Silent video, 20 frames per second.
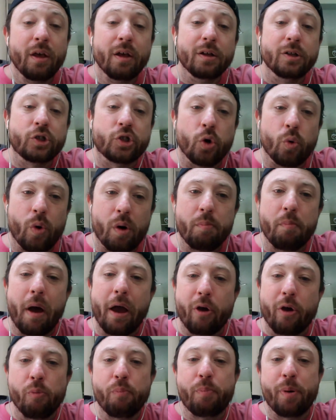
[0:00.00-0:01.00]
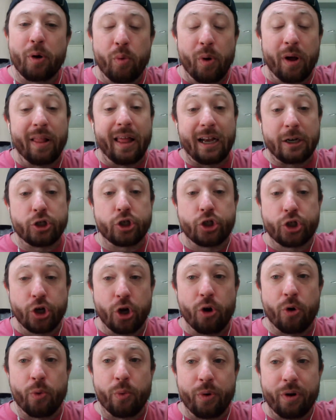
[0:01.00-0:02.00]
So what Michael Bidwill has
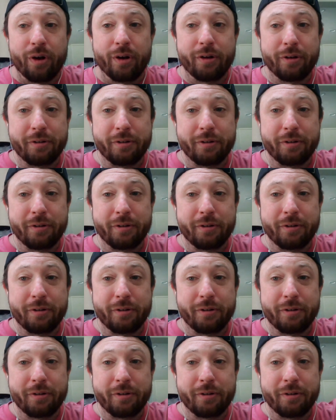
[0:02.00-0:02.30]
shown